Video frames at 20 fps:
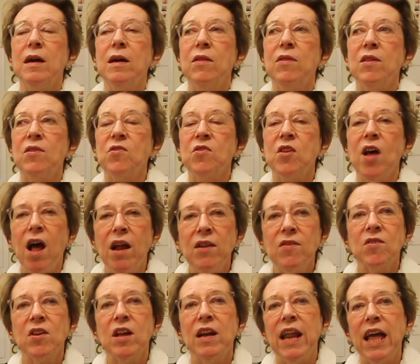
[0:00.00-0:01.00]
The
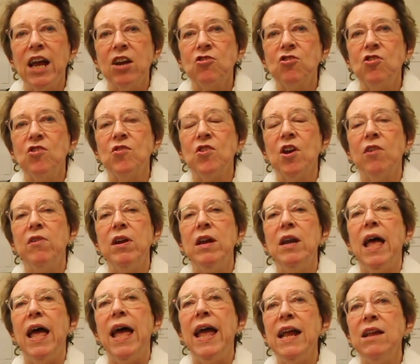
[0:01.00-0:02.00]
SANHS collections are
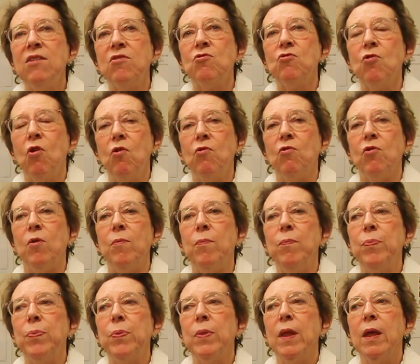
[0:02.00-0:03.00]
in a strong room
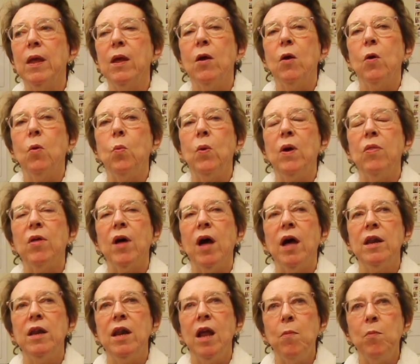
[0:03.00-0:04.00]
with
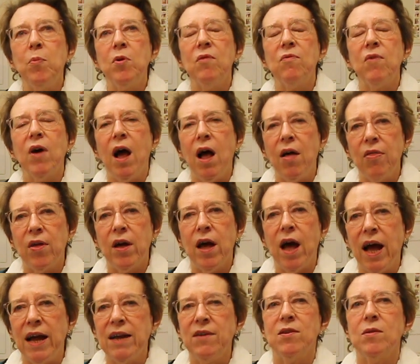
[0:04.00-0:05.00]
a number of other
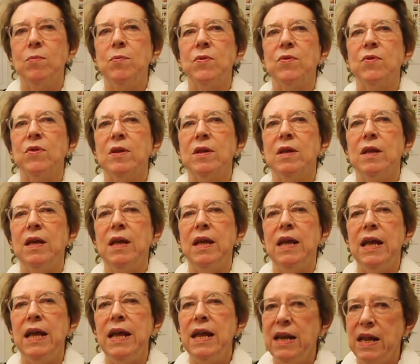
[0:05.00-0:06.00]
items
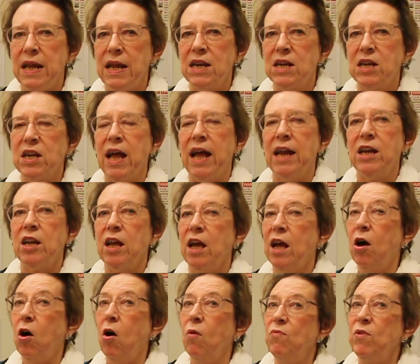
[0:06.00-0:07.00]
in it, and
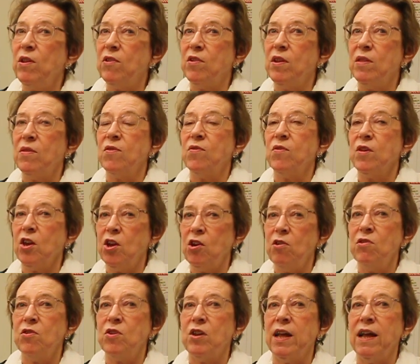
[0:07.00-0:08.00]
obviously the
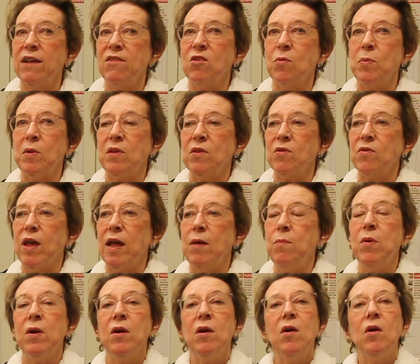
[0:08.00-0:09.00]
security has to be the
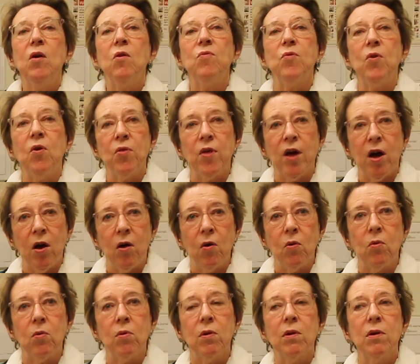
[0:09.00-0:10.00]
same for the
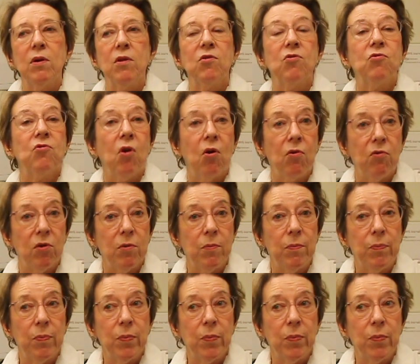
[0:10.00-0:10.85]
whole strong room.